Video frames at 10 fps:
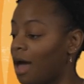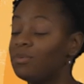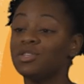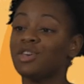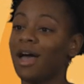I
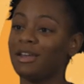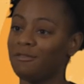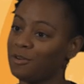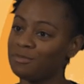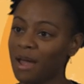was shocked at
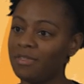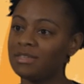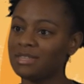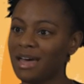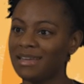first by the
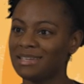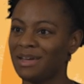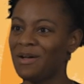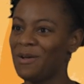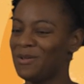size, like,
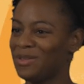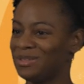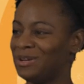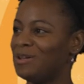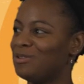oh,
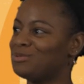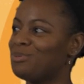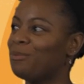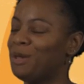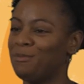you know, there's
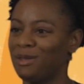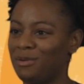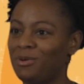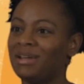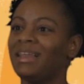more people
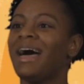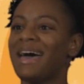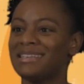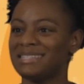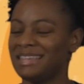in one
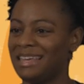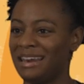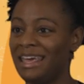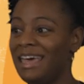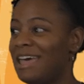class
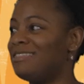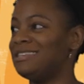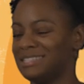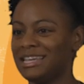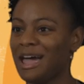than in
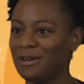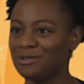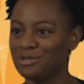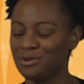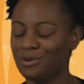this entire
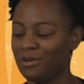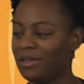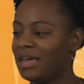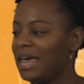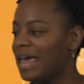school.